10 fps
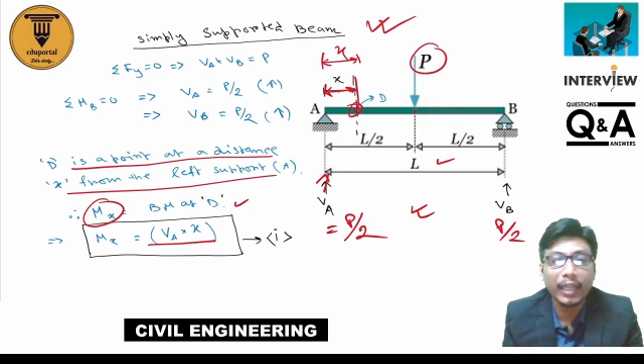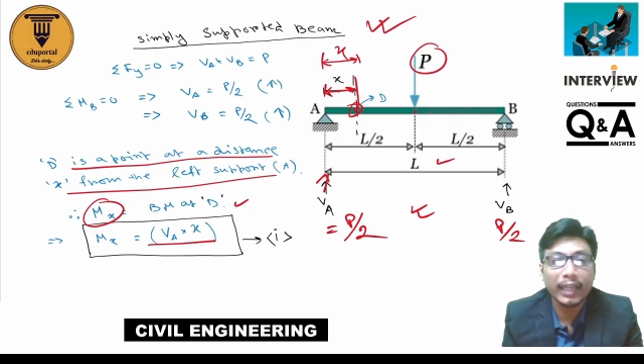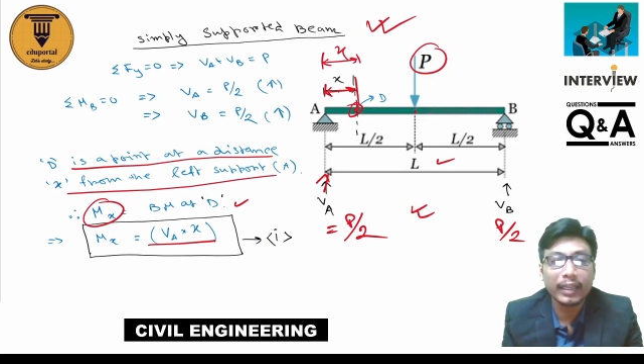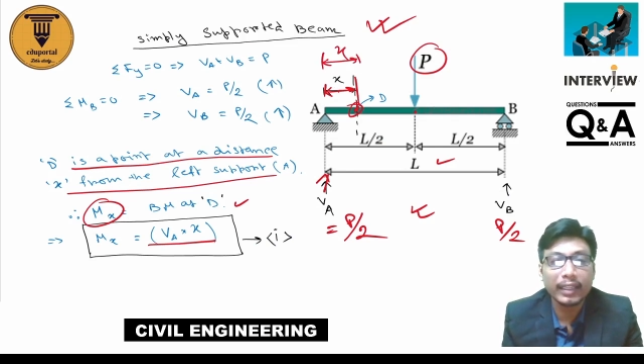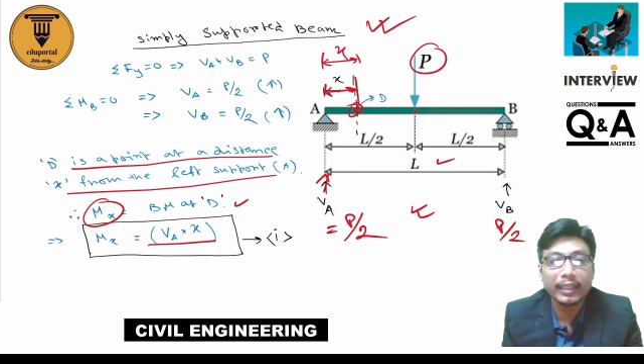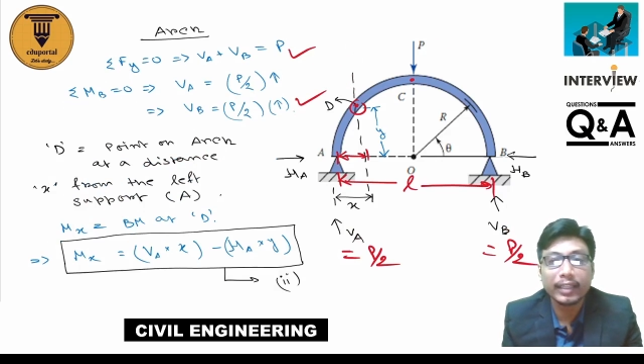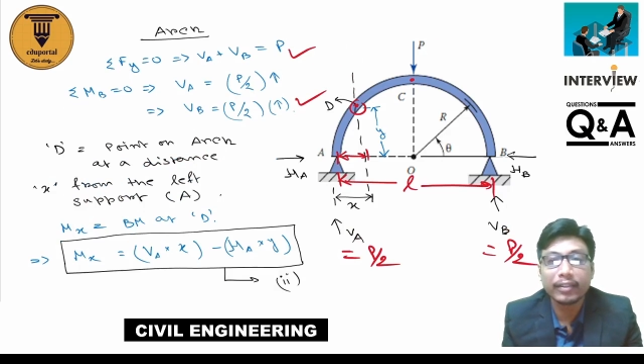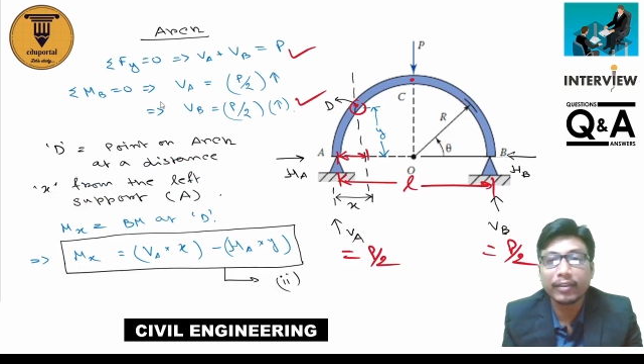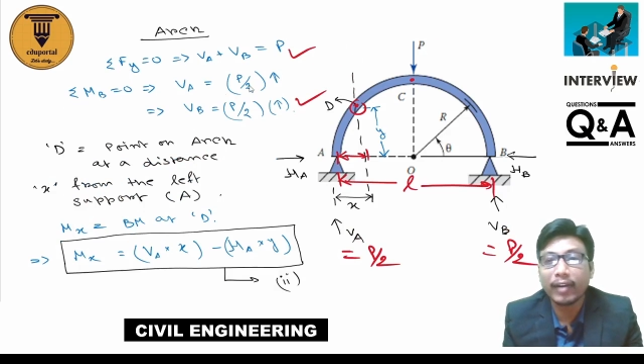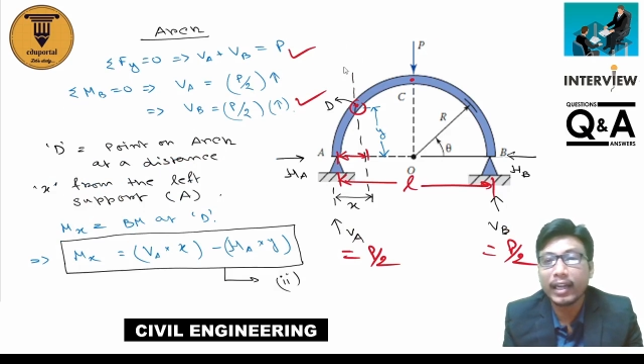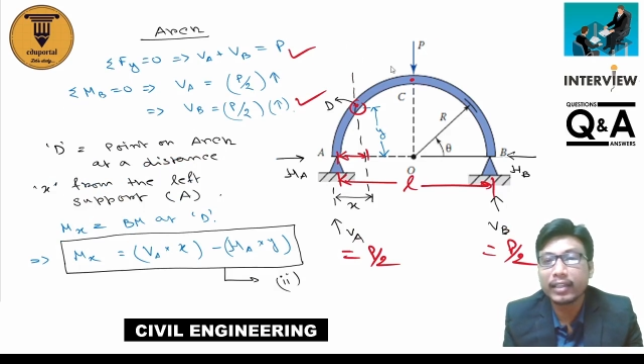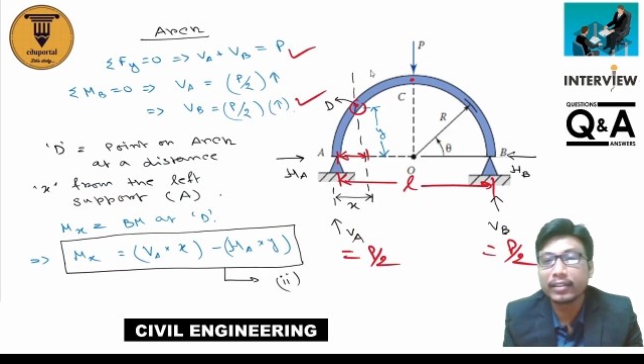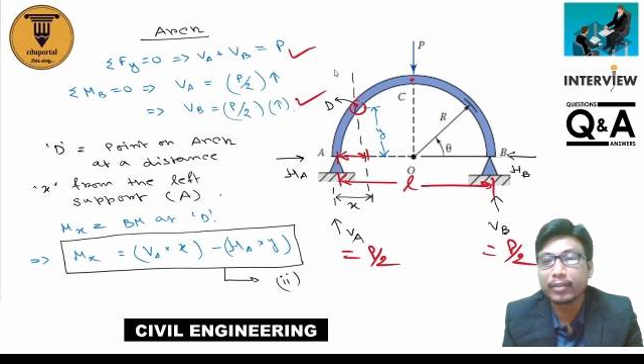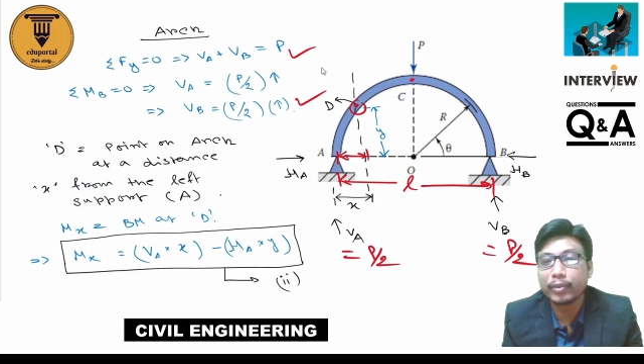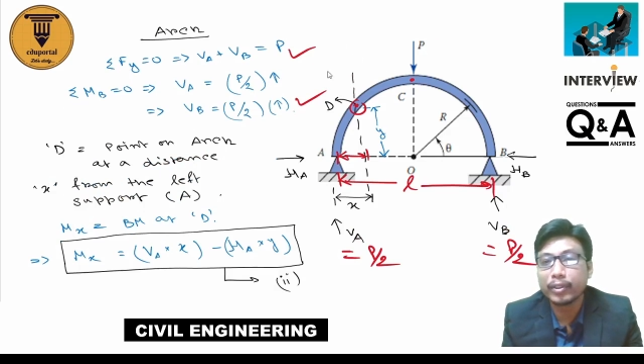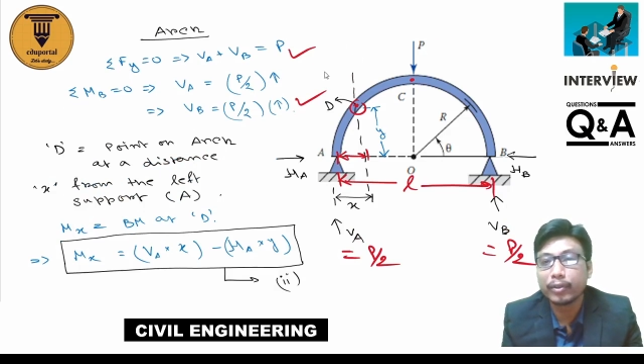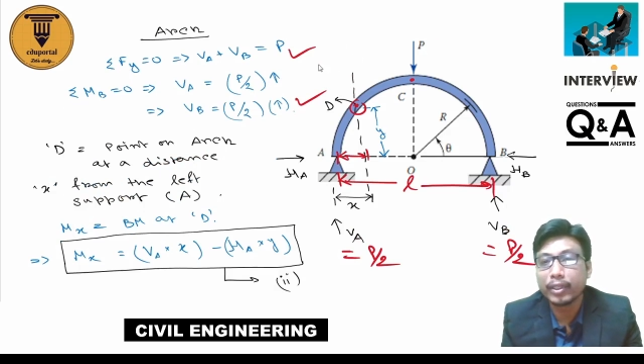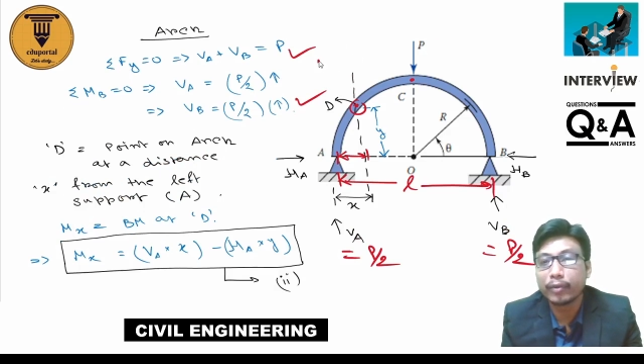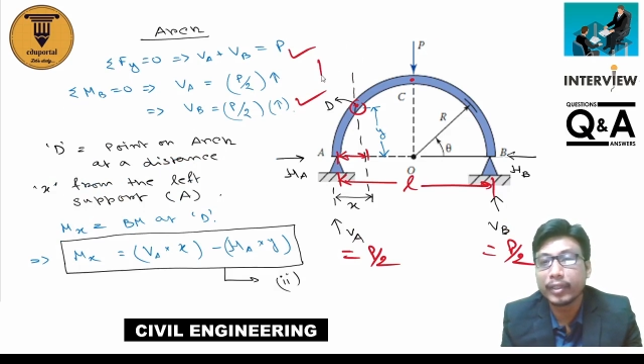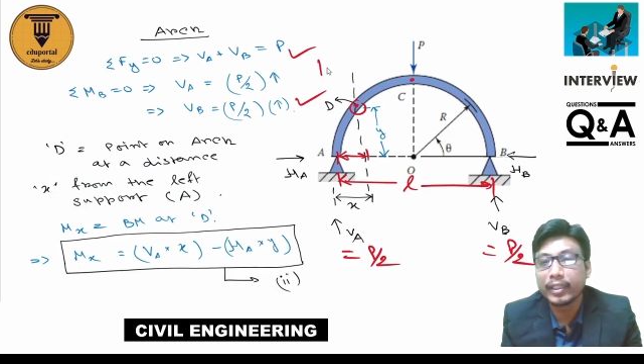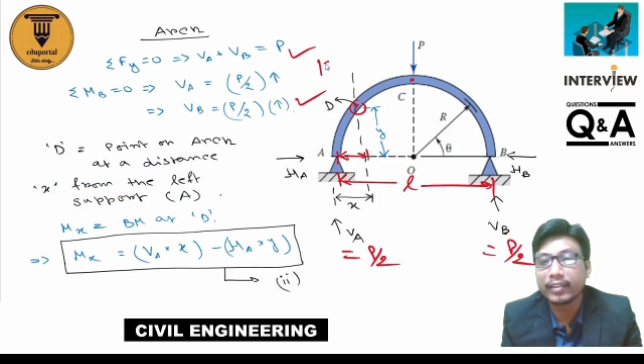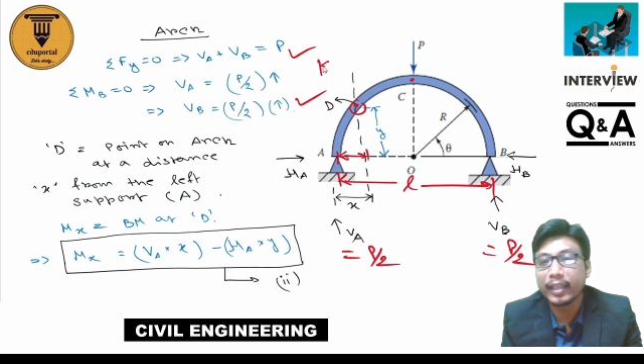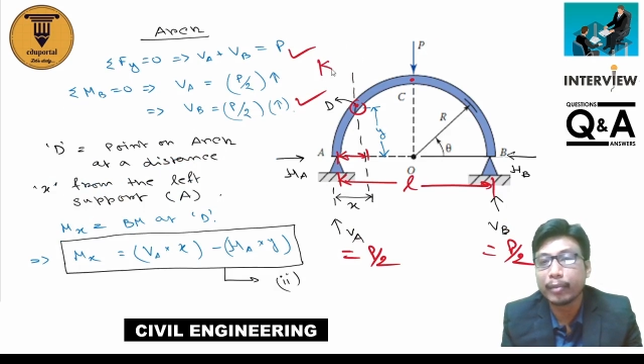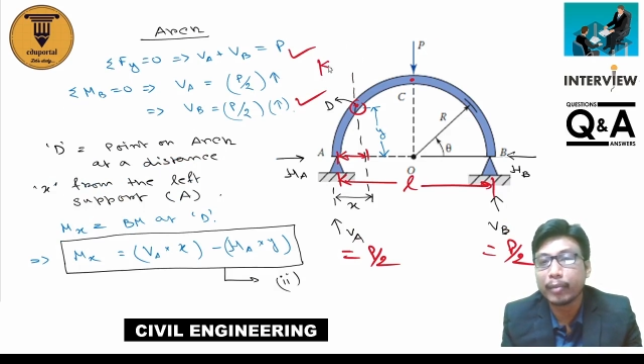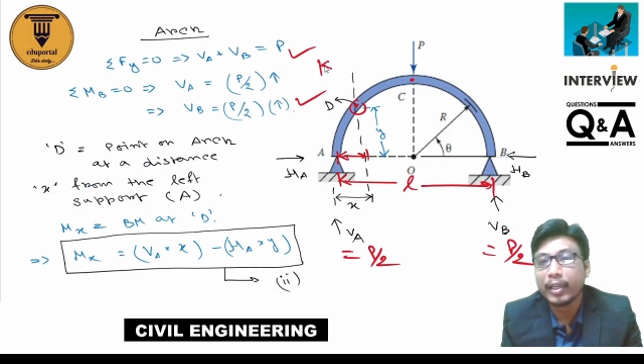and in case of arch we are doing the same,